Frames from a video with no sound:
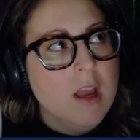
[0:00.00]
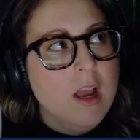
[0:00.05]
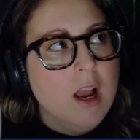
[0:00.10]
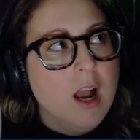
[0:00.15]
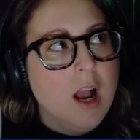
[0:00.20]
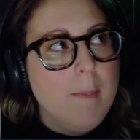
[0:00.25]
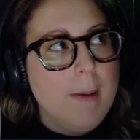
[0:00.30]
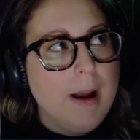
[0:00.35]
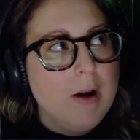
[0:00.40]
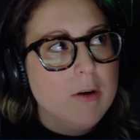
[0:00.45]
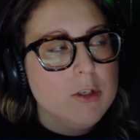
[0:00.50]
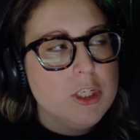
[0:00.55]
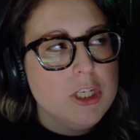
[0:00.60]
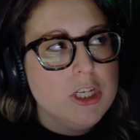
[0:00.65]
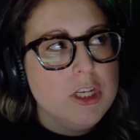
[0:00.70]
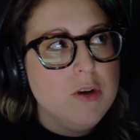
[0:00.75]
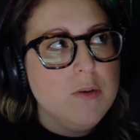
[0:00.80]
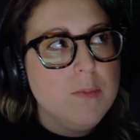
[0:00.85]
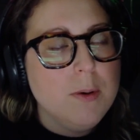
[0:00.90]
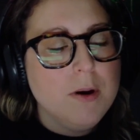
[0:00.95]
about, do
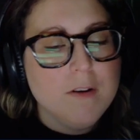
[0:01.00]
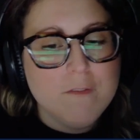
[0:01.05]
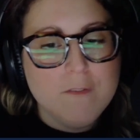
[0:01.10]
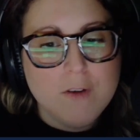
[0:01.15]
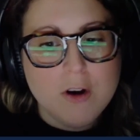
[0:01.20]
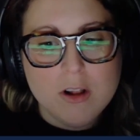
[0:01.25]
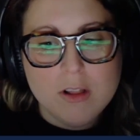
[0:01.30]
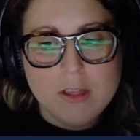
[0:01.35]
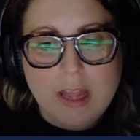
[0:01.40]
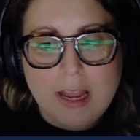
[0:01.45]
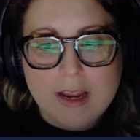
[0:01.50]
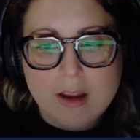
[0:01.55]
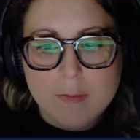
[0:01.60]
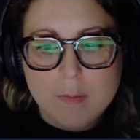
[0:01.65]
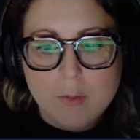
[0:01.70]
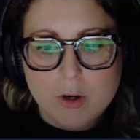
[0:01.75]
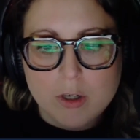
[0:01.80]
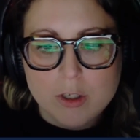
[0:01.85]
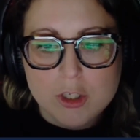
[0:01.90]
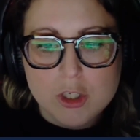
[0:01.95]
you prefer like a
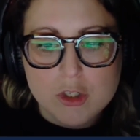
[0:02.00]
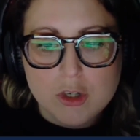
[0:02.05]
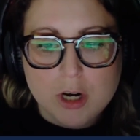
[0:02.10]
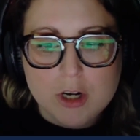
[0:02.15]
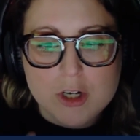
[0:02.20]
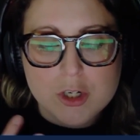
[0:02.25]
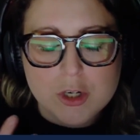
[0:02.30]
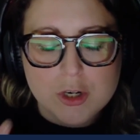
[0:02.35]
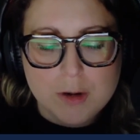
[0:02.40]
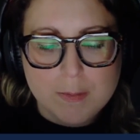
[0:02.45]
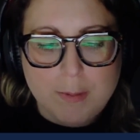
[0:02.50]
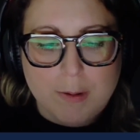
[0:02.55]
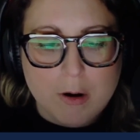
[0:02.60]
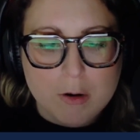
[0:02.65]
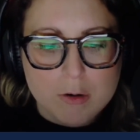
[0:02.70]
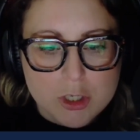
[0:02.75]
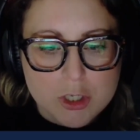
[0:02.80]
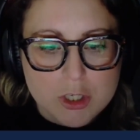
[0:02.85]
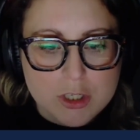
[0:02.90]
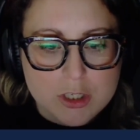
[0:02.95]
more structured
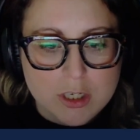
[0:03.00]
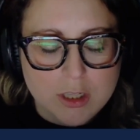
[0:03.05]
approach